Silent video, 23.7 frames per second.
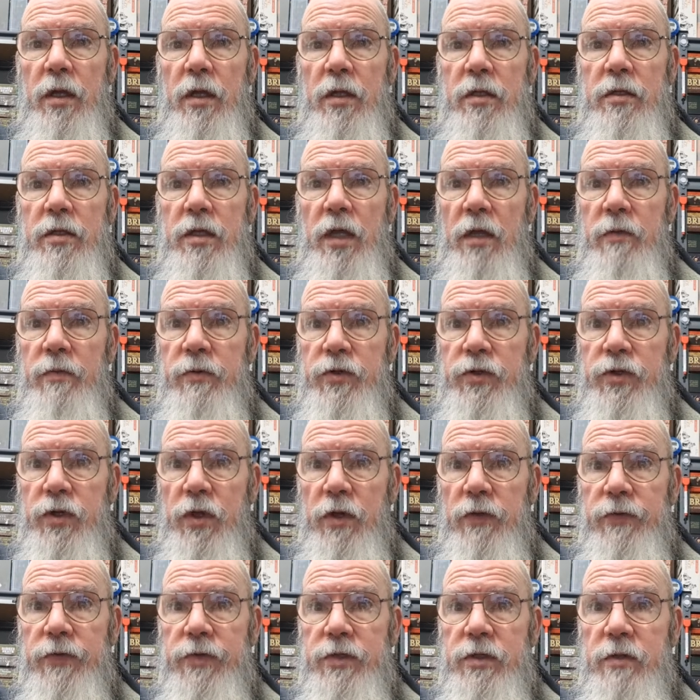table
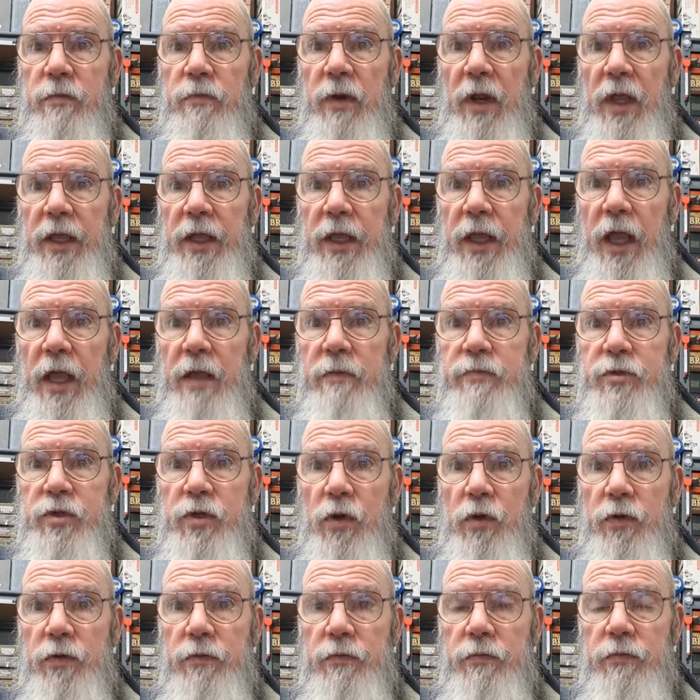surface to play games
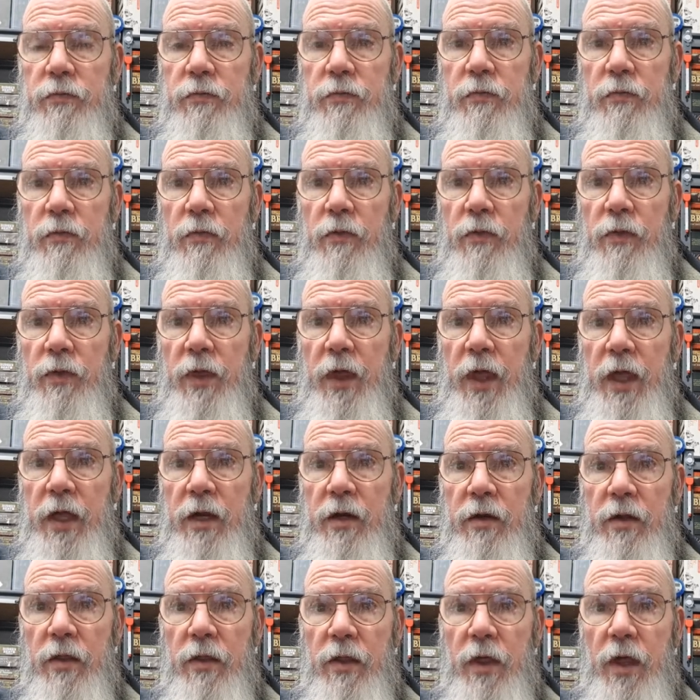on
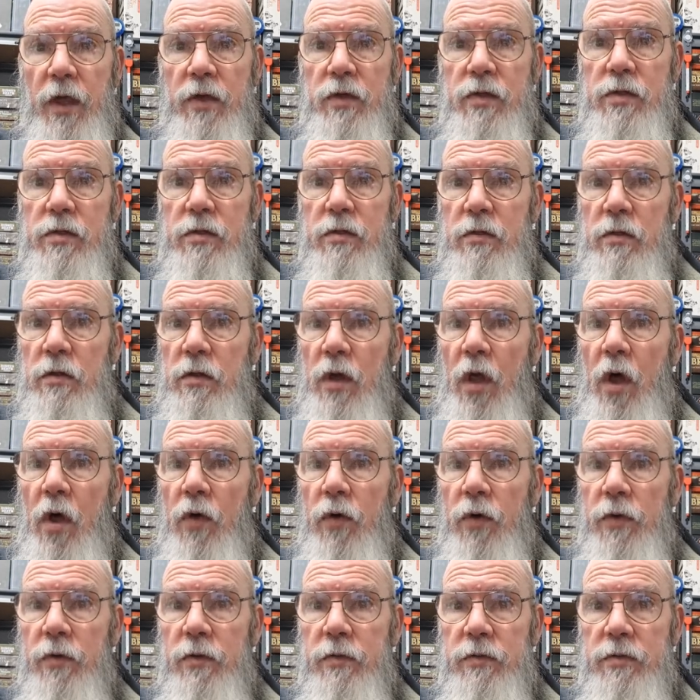than those long,